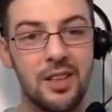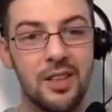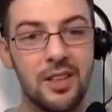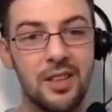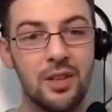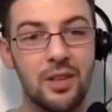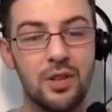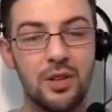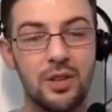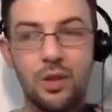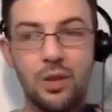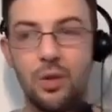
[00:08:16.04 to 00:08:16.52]

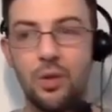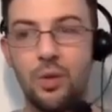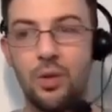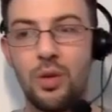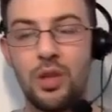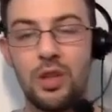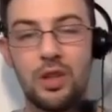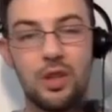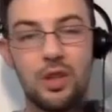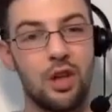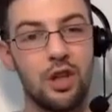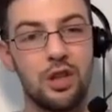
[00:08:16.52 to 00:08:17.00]
So
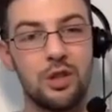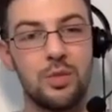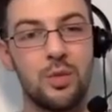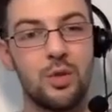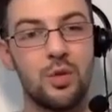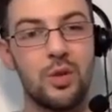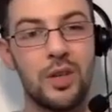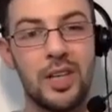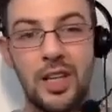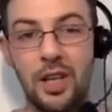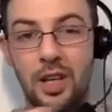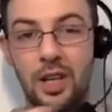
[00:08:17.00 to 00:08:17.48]
the customer's
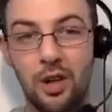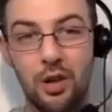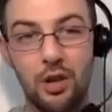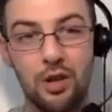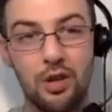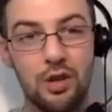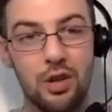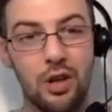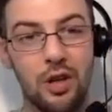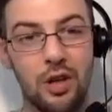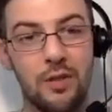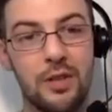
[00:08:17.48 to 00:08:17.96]
going to get a good
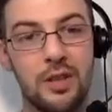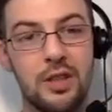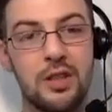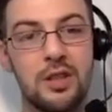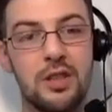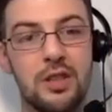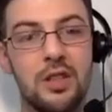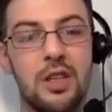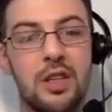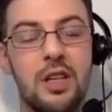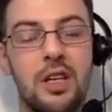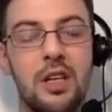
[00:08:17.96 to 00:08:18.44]

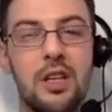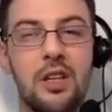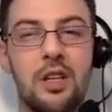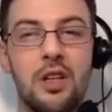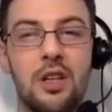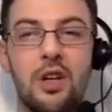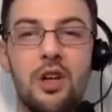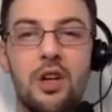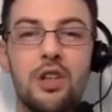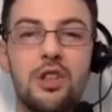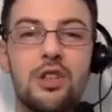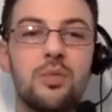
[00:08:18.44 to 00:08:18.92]
service. The
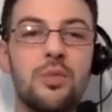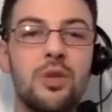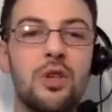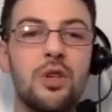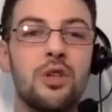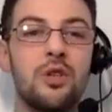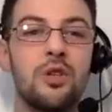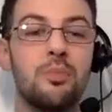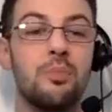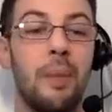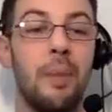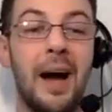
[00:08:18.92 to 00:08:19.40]

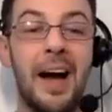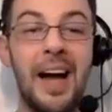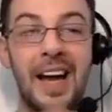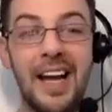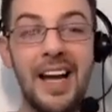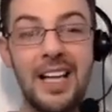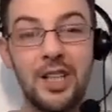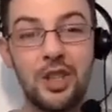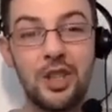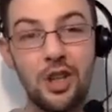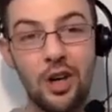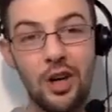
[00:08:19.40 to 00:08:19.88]
customer's
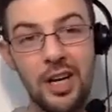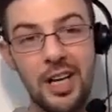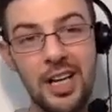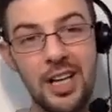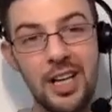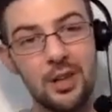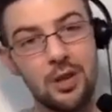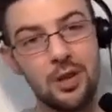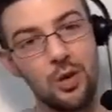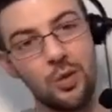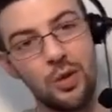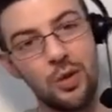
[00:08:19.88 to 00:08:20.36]
buying journey,
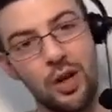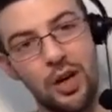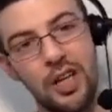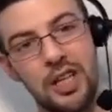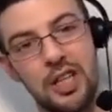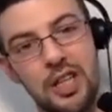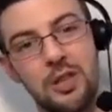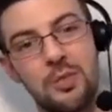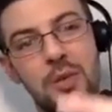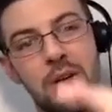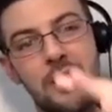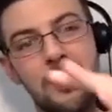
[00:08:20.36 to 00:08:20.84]
so their
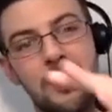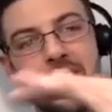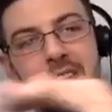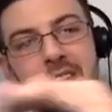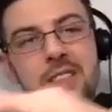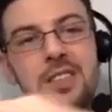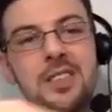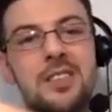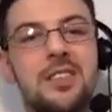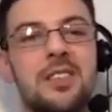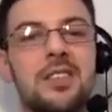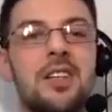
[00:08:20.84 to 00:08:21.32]

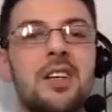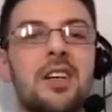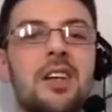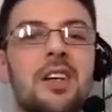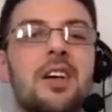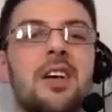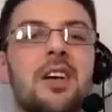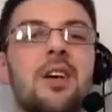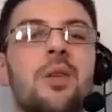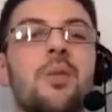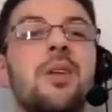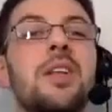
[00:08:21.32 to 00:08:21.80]
experience
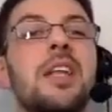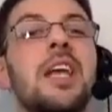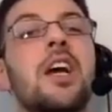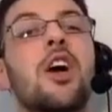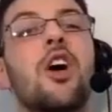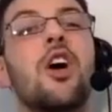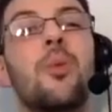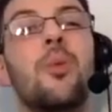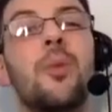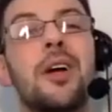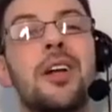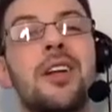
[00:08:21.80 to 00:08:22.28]
when they
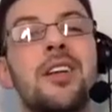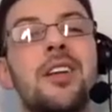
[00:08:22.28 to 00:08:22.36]
come in,